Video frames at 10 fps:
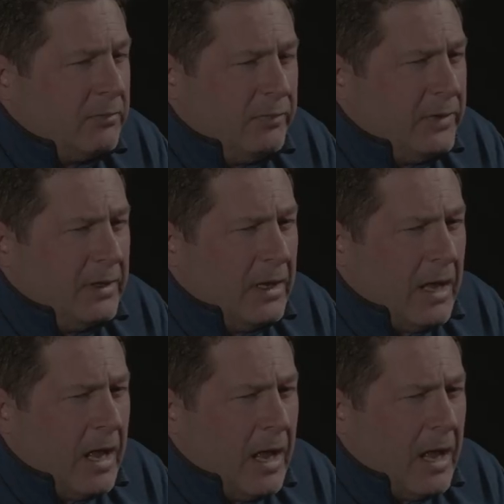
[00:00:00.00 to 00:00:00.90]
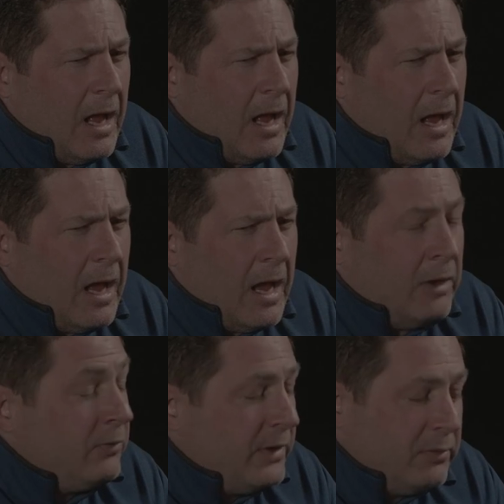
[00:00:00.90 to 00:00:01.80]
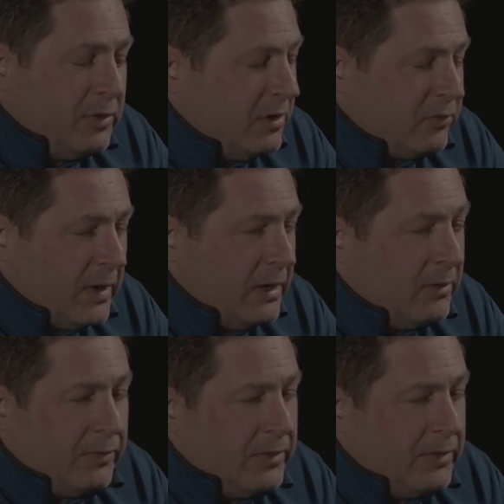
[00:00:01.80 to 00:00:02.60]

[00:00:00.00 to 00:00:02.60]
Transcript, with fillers: like I don't think I'm the best writer.